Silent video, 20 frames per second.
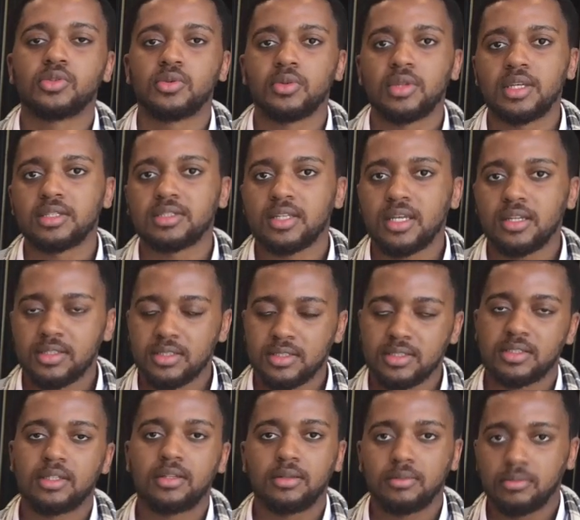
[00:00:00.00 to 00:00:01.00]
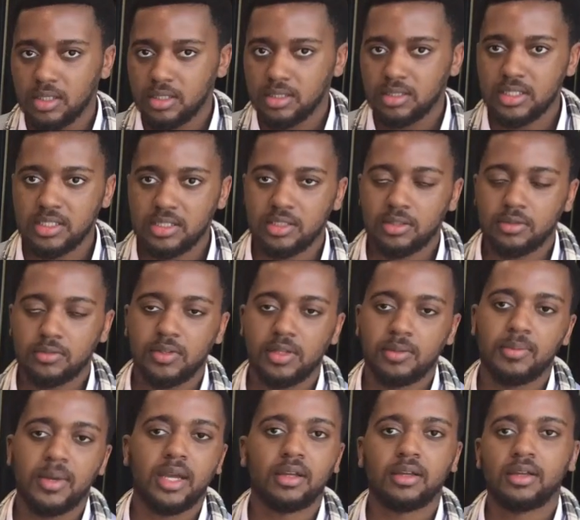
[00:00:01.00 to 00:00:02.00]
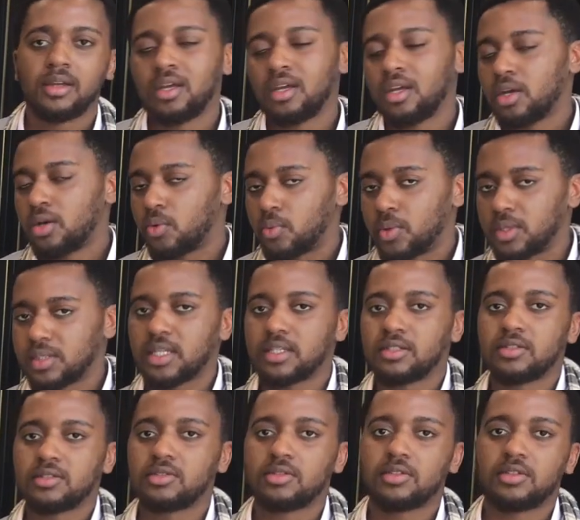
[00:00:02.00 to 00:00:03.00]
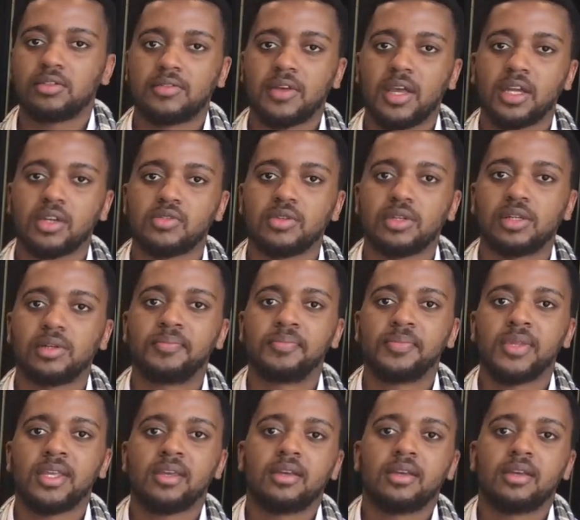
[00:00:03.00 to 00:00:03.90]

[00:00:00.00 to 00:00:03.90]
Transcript: So they sent us the detailed feedback. We sent it to the factory.